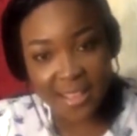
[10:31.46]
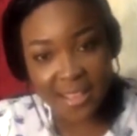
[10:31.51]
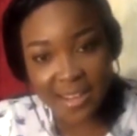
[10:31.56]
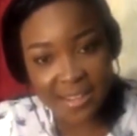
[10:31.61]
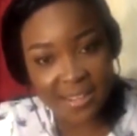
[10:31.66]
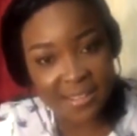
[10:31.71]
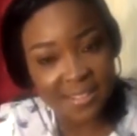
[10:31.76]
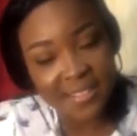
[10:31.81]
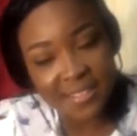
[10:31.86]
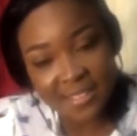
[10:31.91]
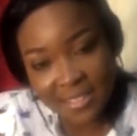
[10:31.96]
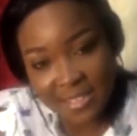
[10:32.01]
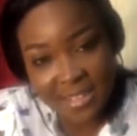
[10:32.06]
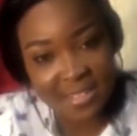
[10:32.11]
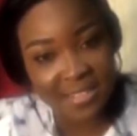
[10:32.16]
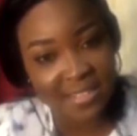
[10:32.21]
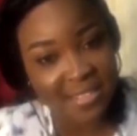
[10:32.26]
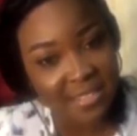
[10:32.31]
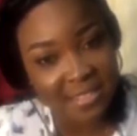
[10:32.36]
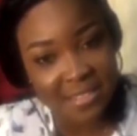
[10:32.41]
Well, this
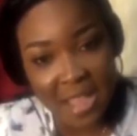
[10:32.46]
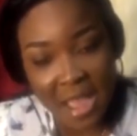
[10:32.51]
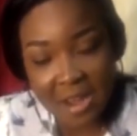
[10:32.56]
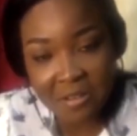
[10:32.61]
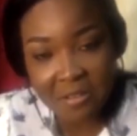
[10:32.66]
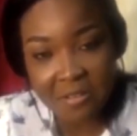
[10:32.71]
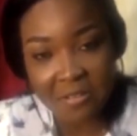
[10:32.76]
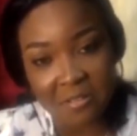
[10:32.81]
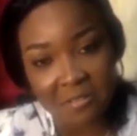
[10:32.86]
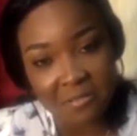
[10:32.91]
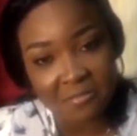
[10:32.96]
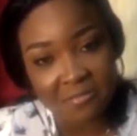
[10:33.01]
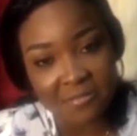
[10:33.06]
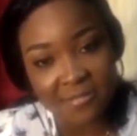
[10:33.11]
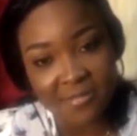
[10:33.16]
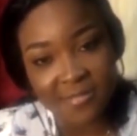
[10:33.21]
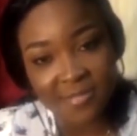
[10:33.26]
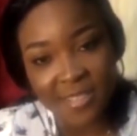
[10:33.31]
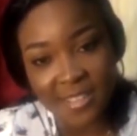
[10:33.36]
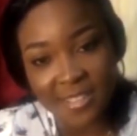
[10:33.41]
one says that,
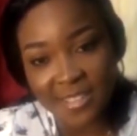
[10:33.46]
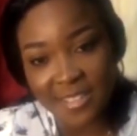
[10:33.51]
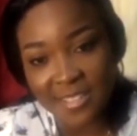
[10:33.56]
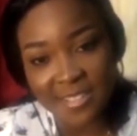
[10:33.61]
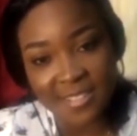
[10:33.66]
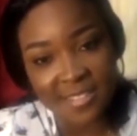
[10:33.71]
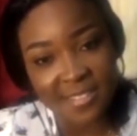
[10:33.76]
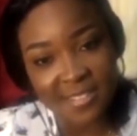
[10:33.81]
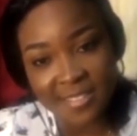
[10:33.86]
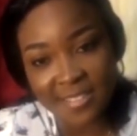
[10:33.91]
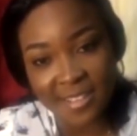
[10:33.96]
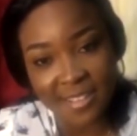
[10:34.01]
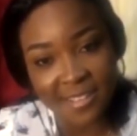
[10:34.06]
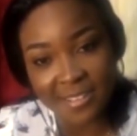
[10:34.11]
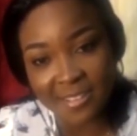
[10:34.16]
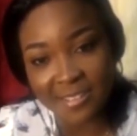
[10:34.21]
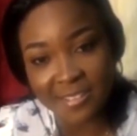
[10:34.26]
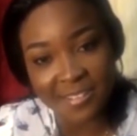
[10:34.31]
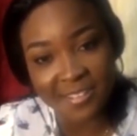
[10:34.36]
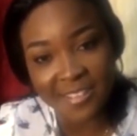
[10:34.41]
hey,
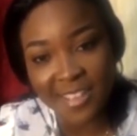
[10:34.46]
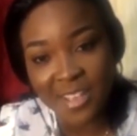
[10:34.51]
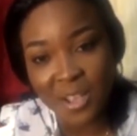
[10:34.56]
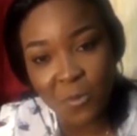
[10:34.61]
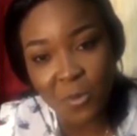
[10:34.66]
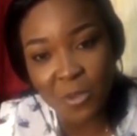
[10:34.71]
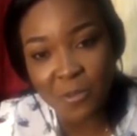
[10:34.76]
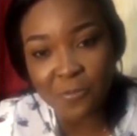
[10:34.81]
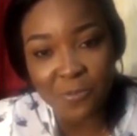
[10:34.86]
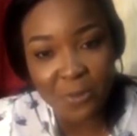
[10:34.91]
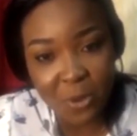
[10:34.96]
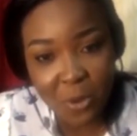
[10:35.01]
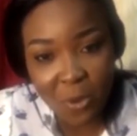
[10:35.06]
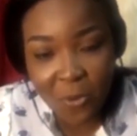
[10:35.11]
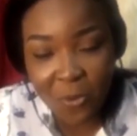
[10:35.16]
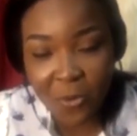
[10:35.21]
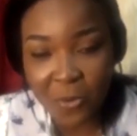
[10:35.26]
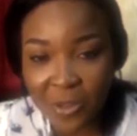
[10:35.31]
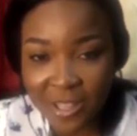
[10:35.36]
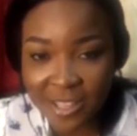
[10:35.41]
Kia, have you tasted Royal
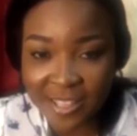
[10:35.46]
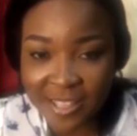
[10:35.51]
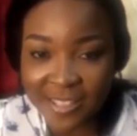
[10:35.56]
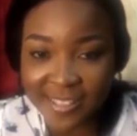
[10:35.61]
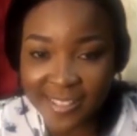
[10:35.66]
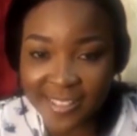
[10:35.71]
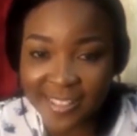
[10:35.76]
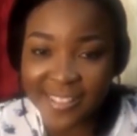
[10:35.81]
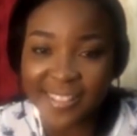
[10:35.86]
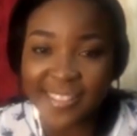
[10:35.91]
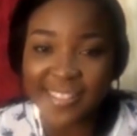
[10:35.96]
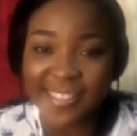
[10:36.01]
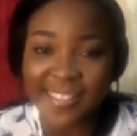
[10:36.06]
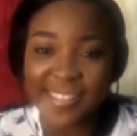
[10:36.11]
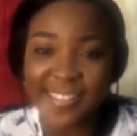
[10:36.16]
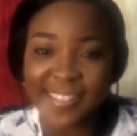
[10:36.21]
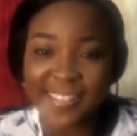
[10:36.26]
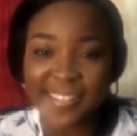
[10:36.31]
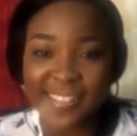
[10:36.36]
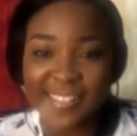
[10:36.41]
Slips? No, I mean, she's just talking
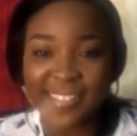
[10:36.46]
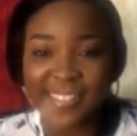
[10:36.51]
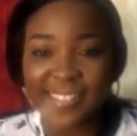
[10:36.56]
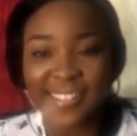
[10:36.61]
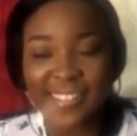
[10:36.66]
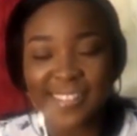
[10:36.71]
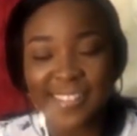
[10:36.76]
about what she sees.